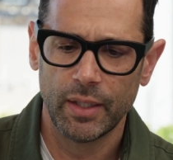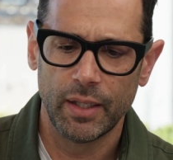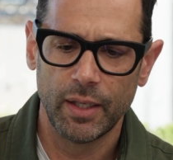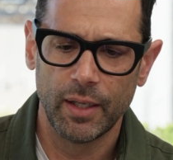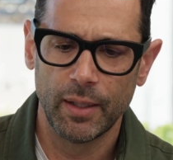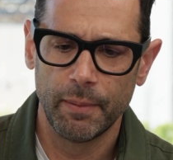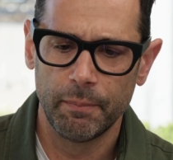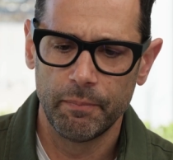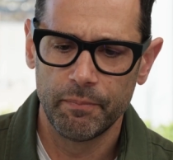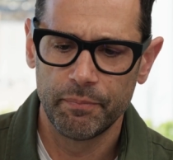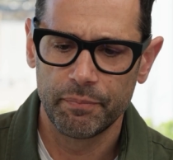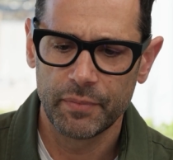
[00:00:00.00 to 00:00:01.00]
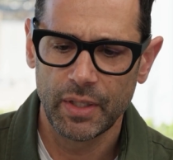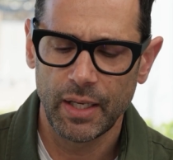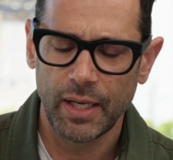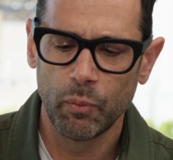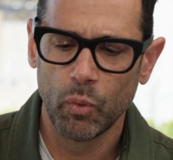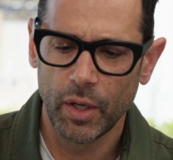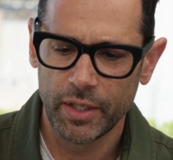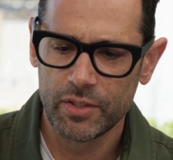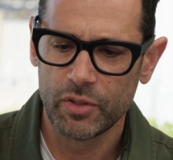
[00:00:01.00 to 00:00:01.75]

I wanted